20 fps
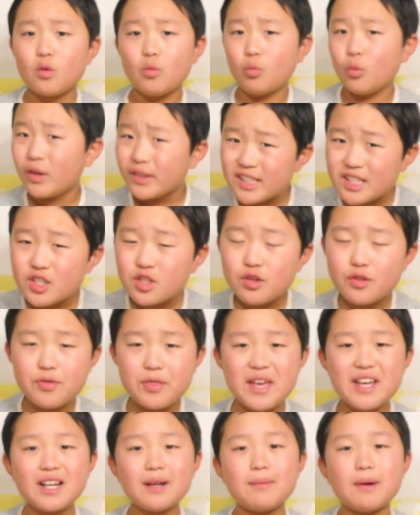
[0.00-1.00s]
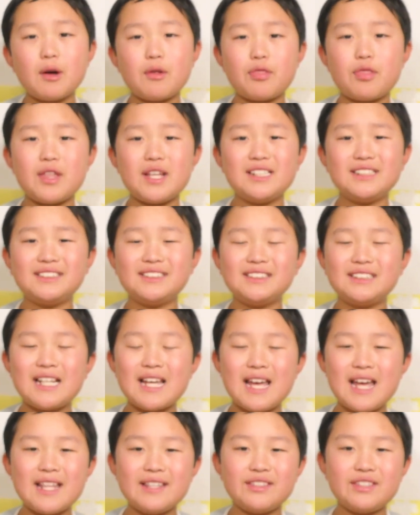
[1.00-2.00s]
What did you think about this?
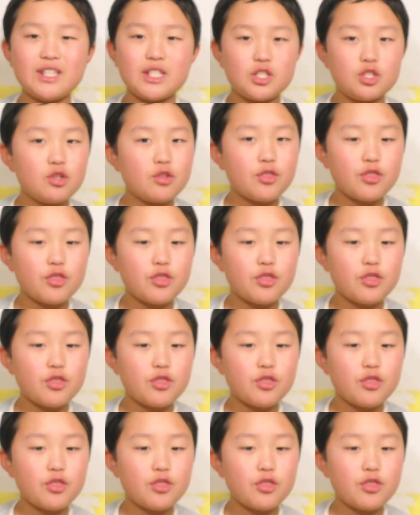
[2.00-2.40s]
And did you